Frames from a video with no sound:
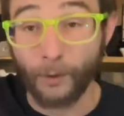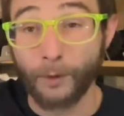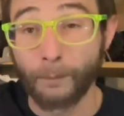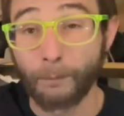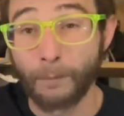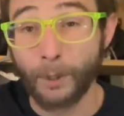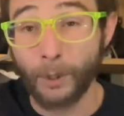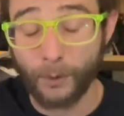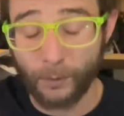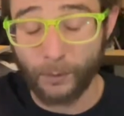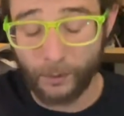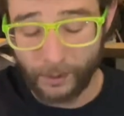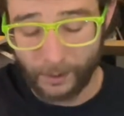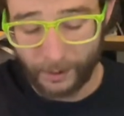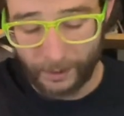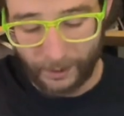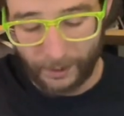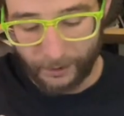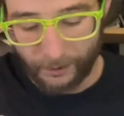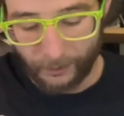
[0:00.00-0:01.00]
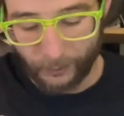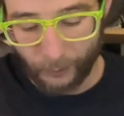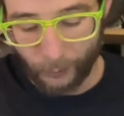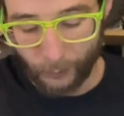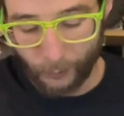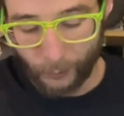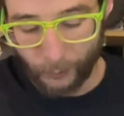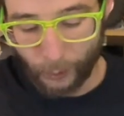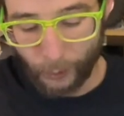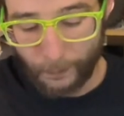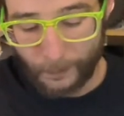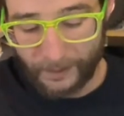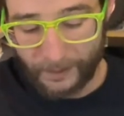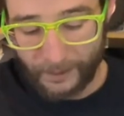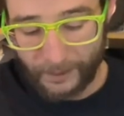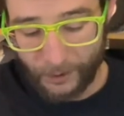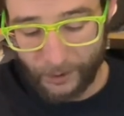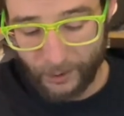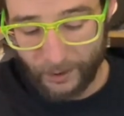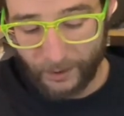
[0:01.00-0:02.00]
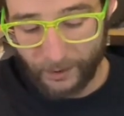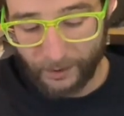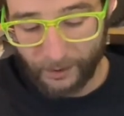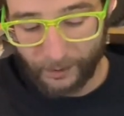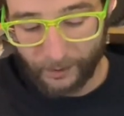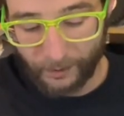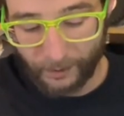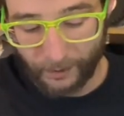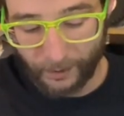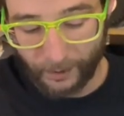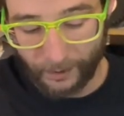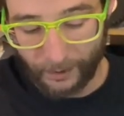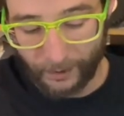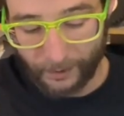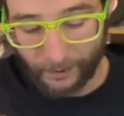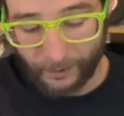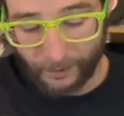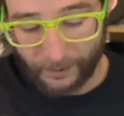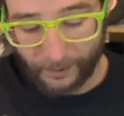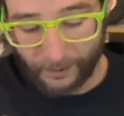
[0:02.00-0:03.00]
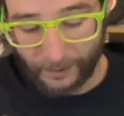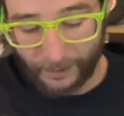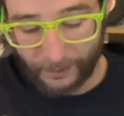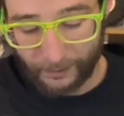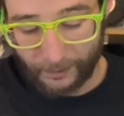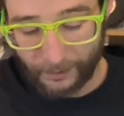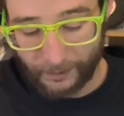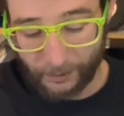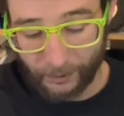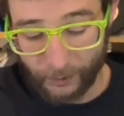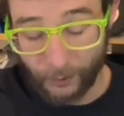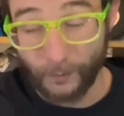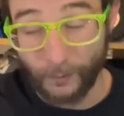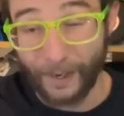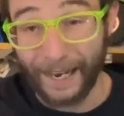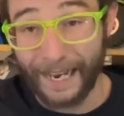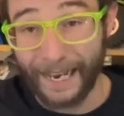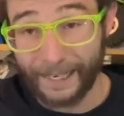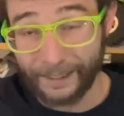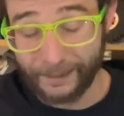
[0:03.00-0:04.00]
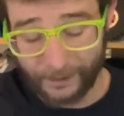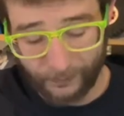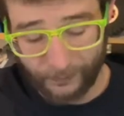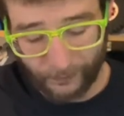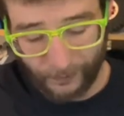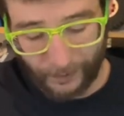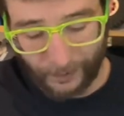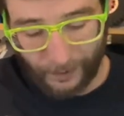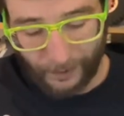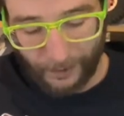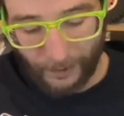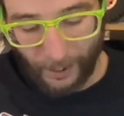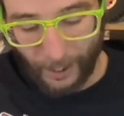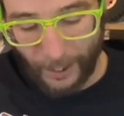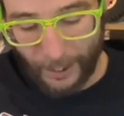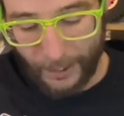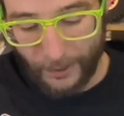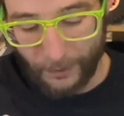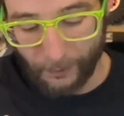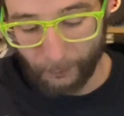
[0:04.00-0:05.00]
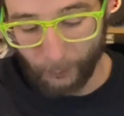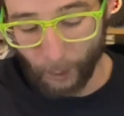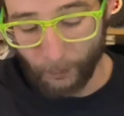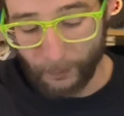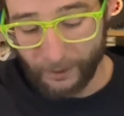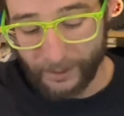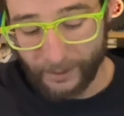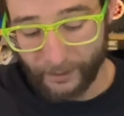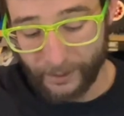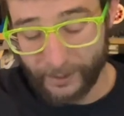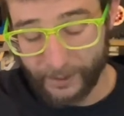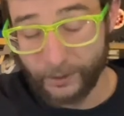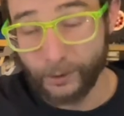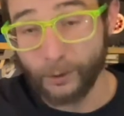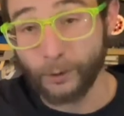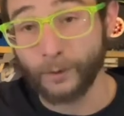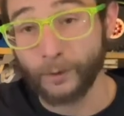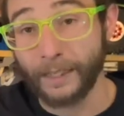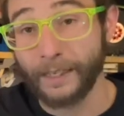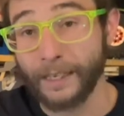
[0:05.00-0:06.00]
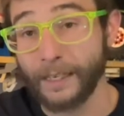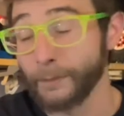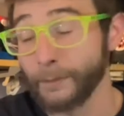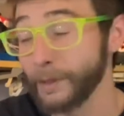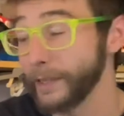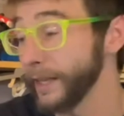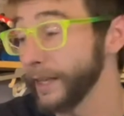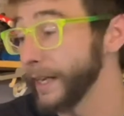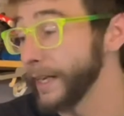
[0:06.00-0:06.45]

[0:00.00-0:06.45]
on the mode to 2 position, the cyclic to active, and the momentary to inhibit.